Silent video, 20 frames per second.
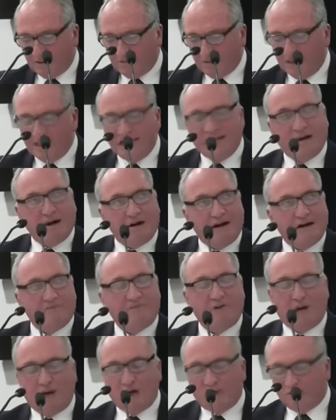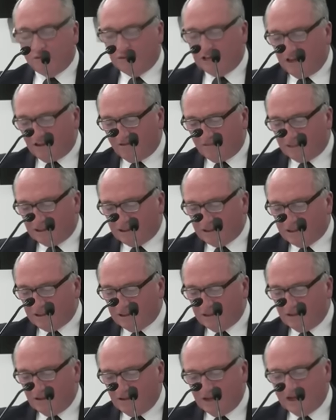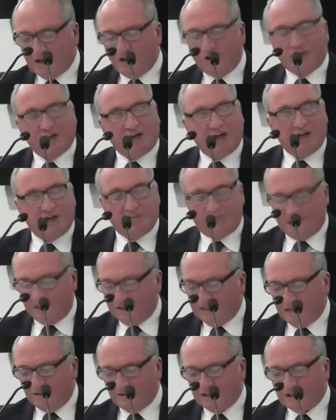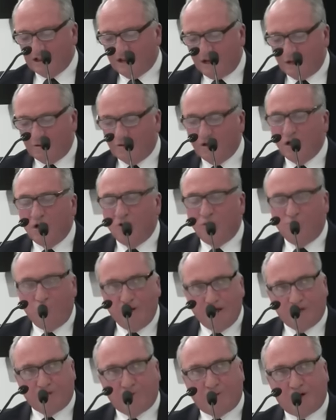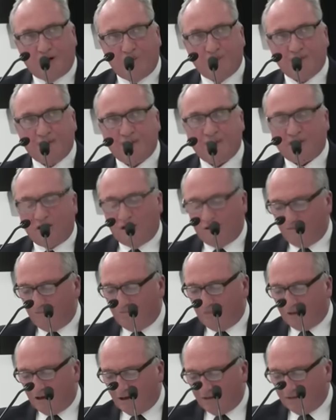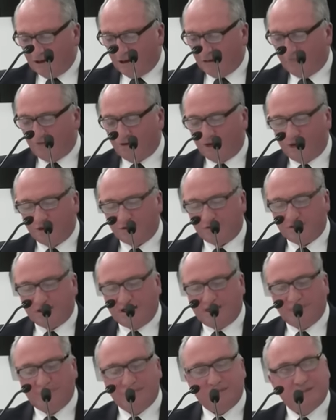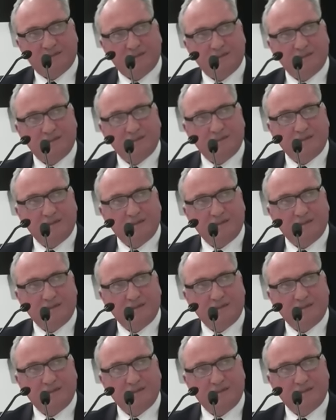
We now have local governments. They're not going to be... There is no real promise of help for local governments.